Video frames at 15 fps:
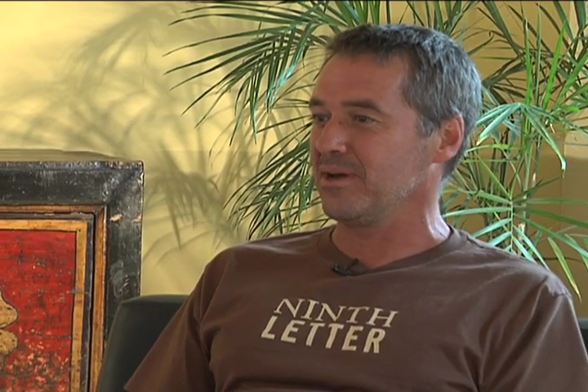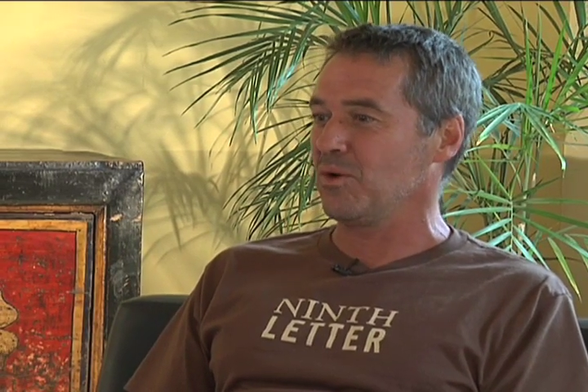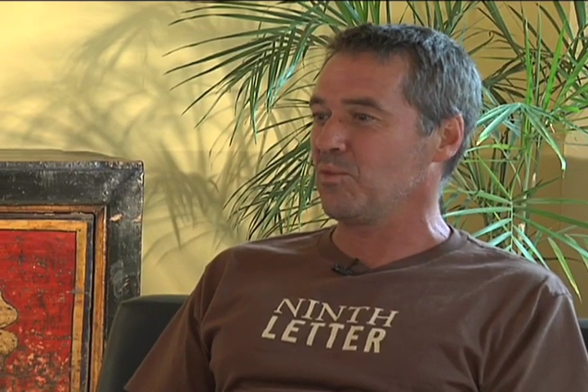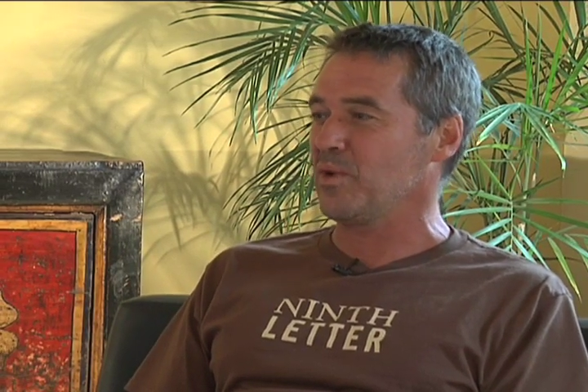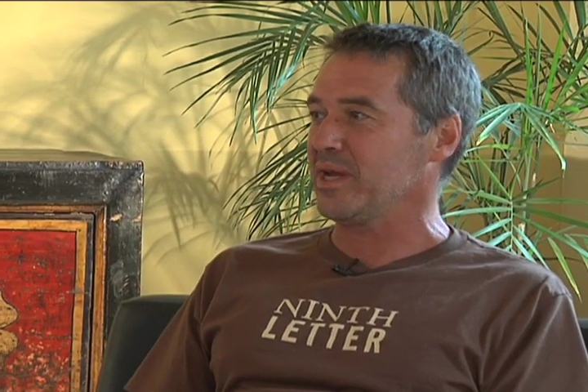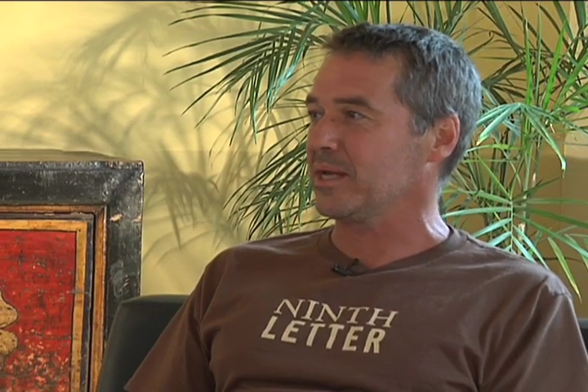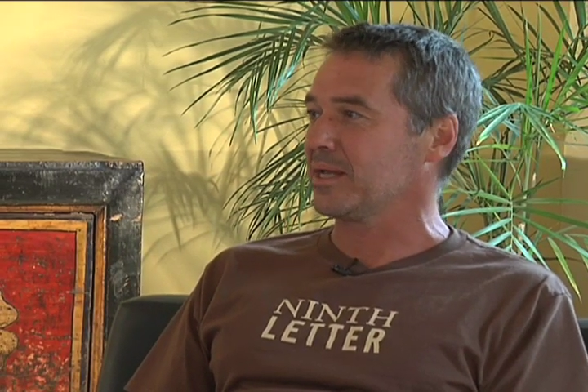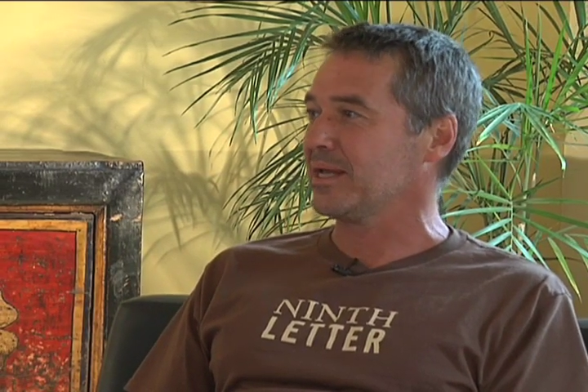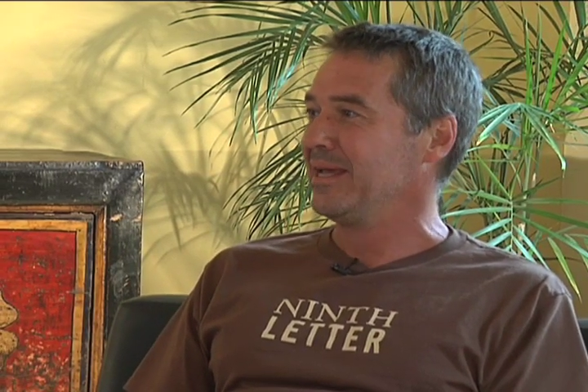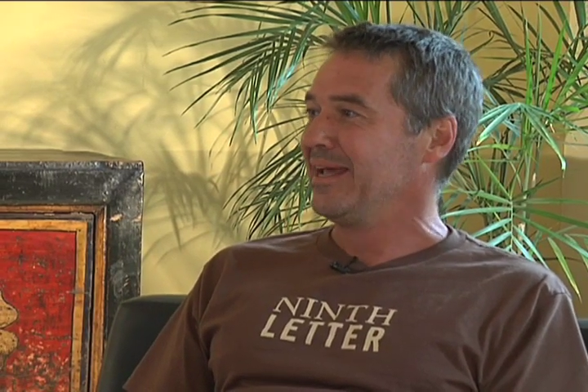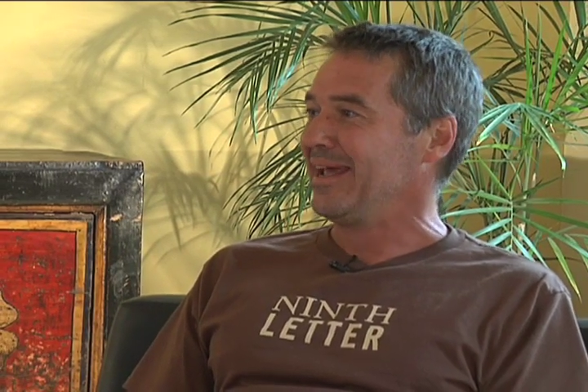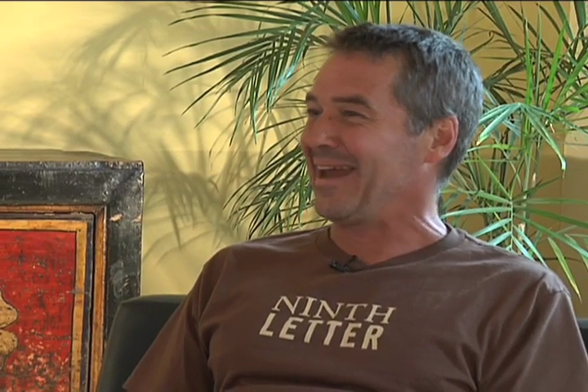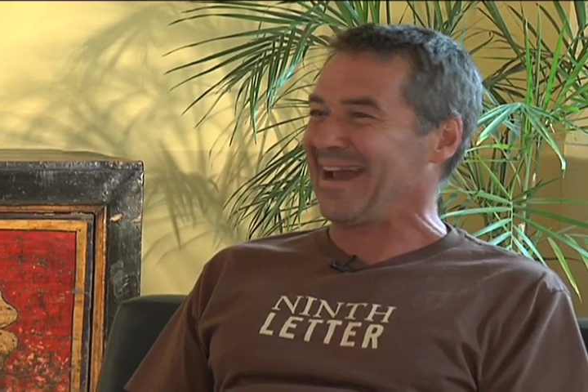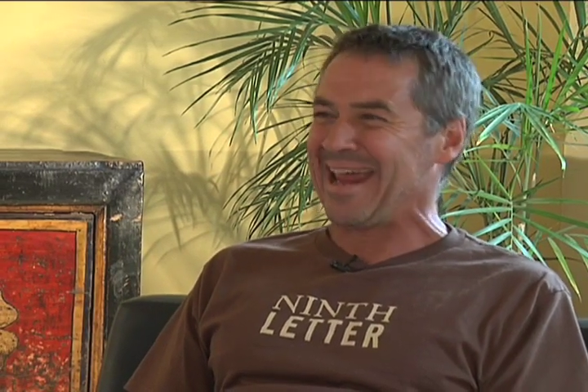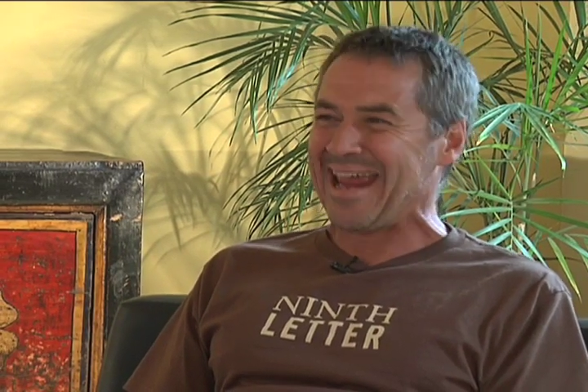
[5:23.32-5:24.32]
a week.
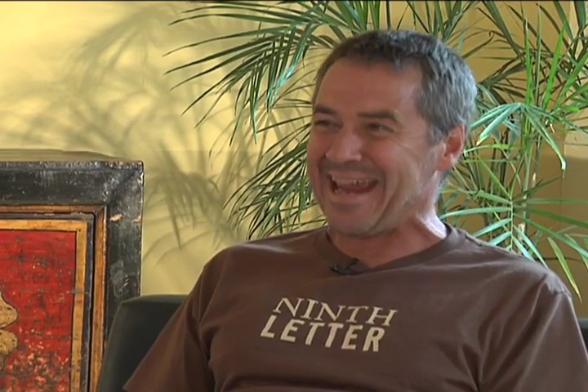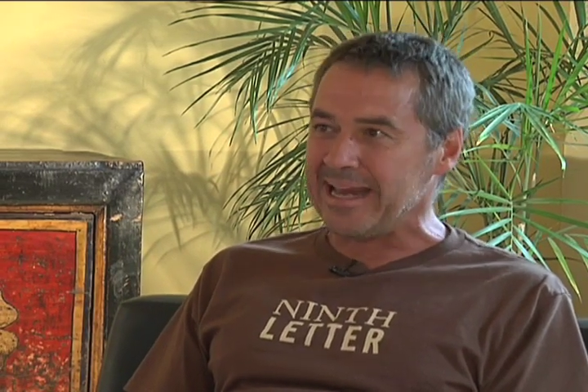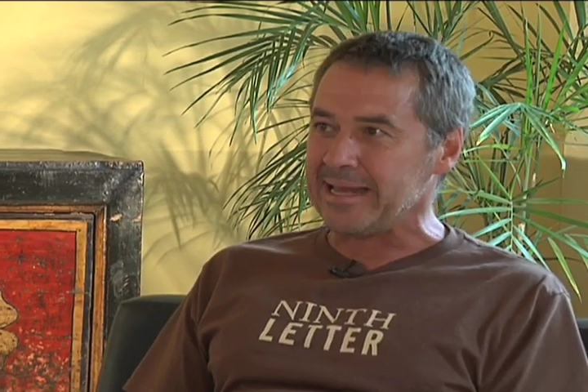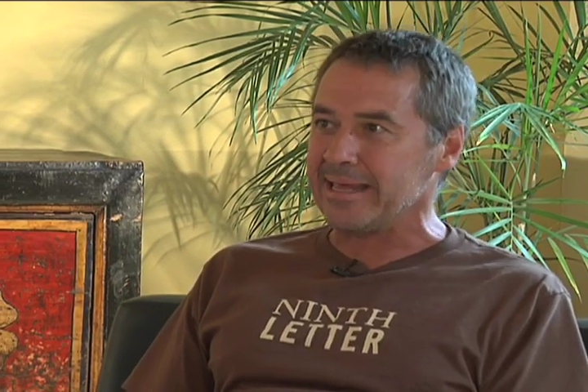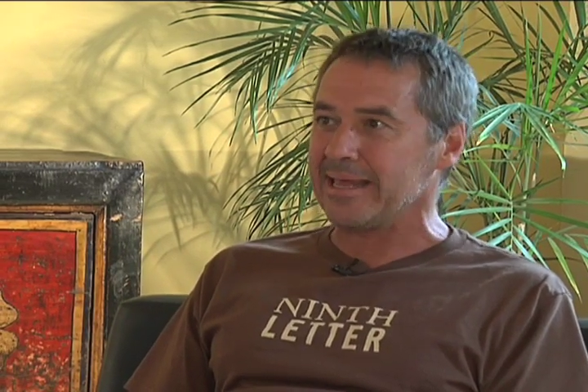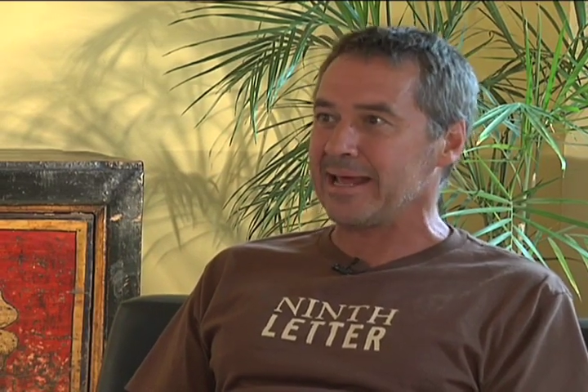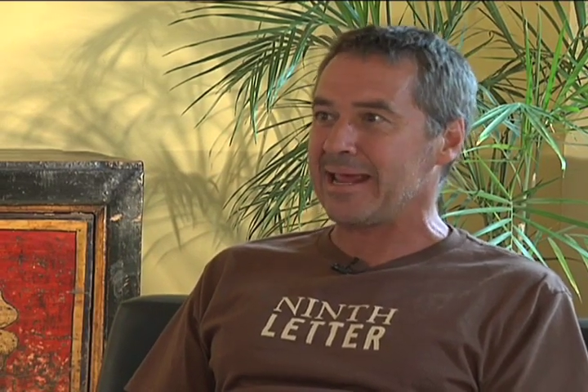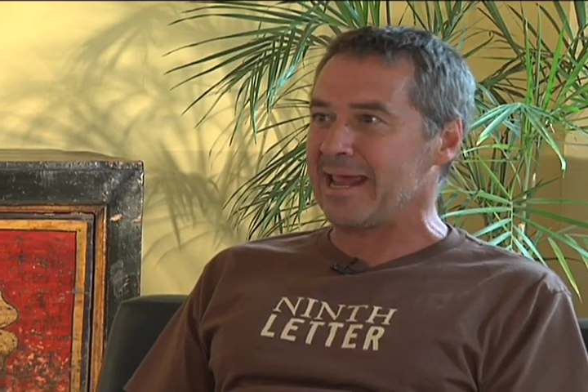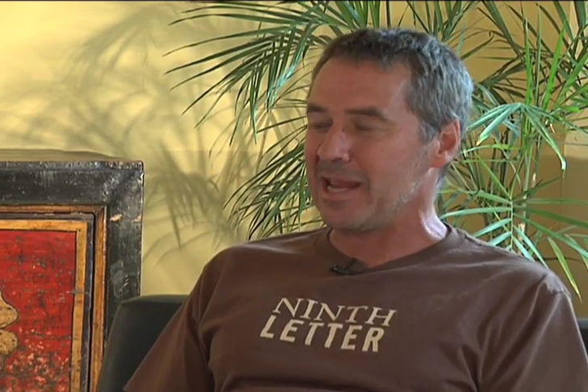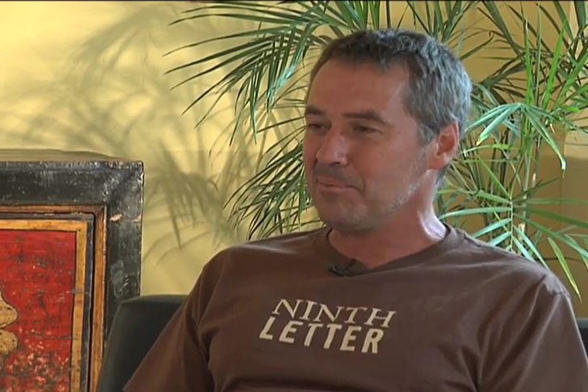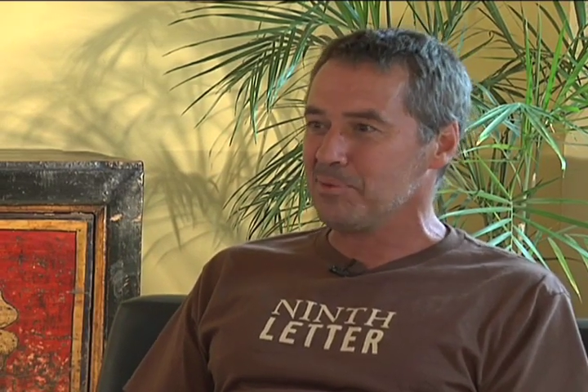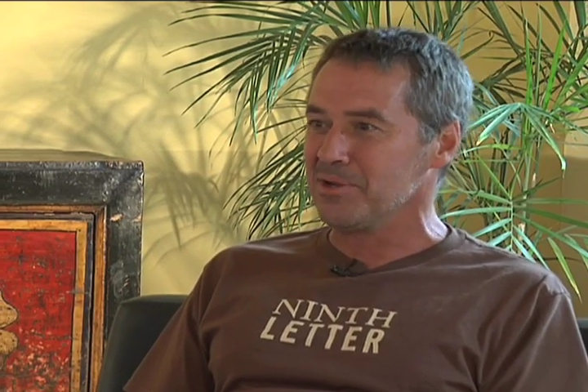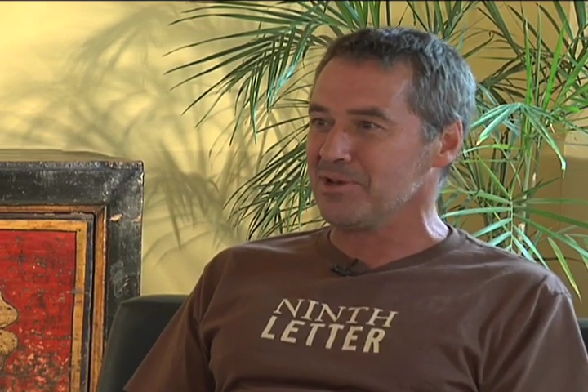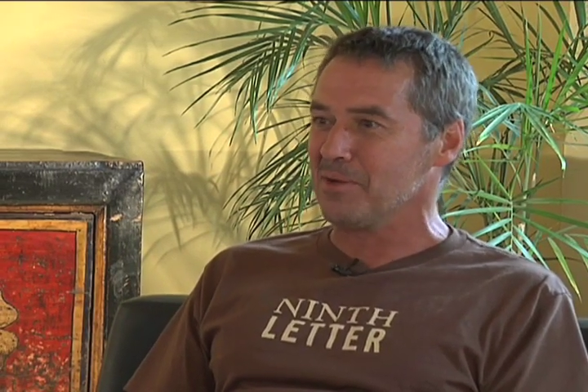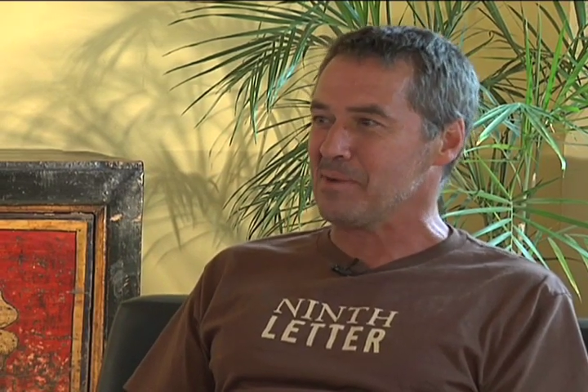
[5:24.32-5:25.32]
And I hate it. I
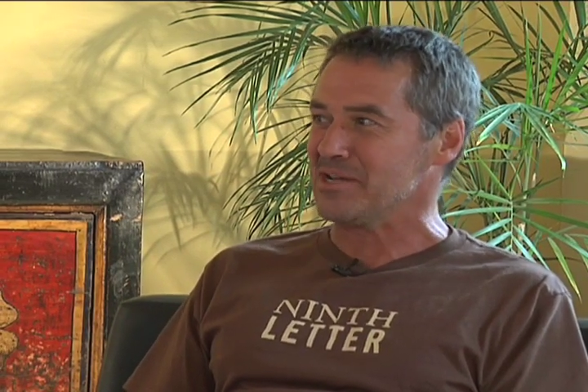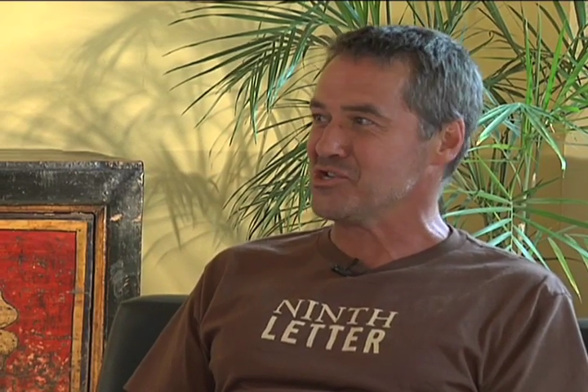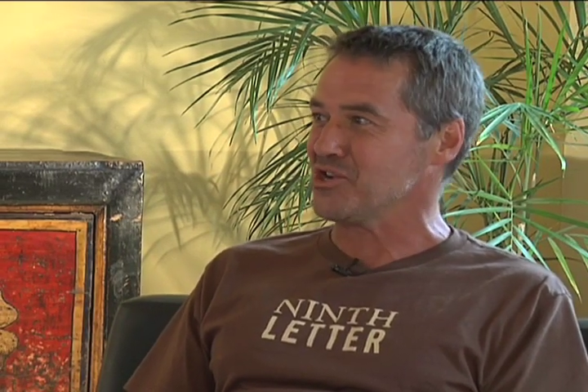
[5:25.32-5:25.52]
hate putting on my